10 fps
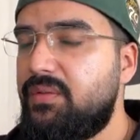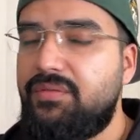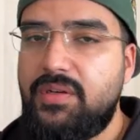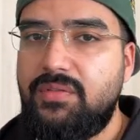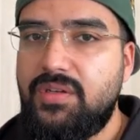the
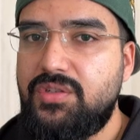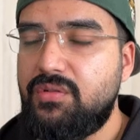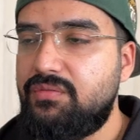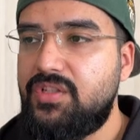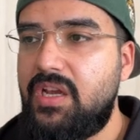free
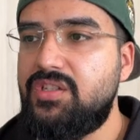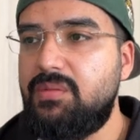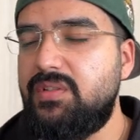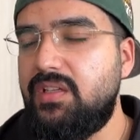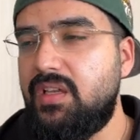version of
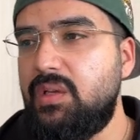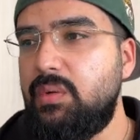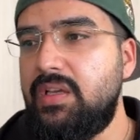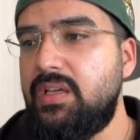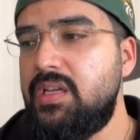ChatGPT
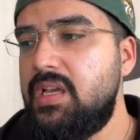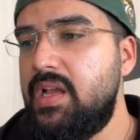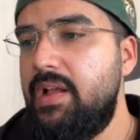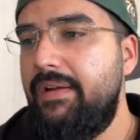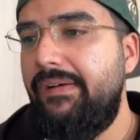anyway.
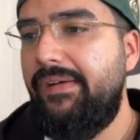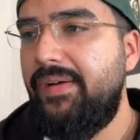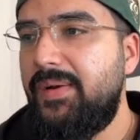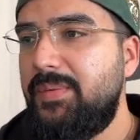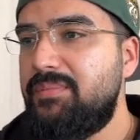
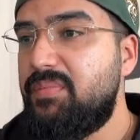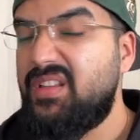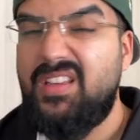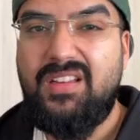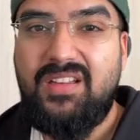Um,
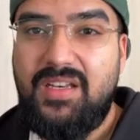but yeah,